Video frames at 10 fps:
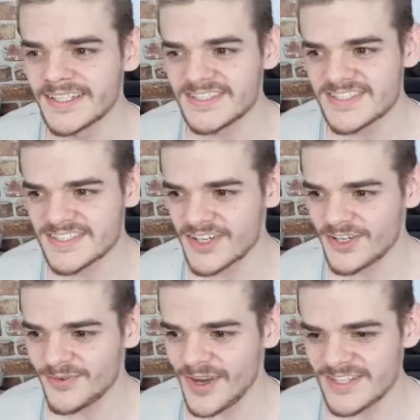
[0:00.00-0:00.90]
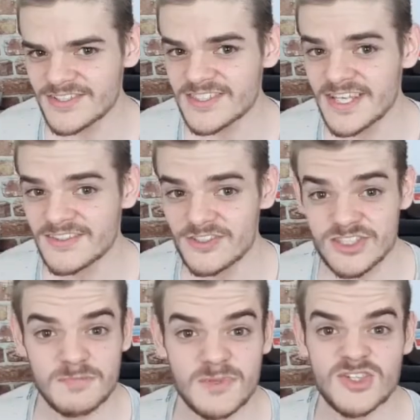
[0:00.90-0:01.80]
so I just tend to
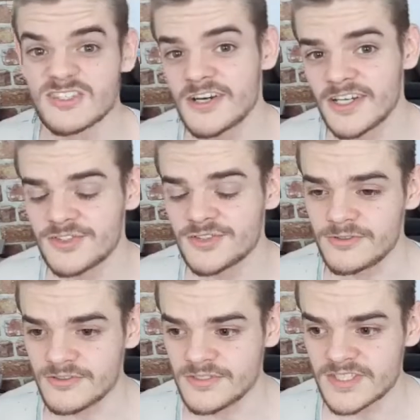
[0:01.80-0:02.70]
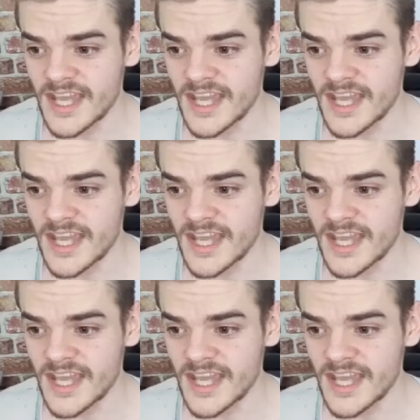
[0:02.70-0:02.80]
just mention titles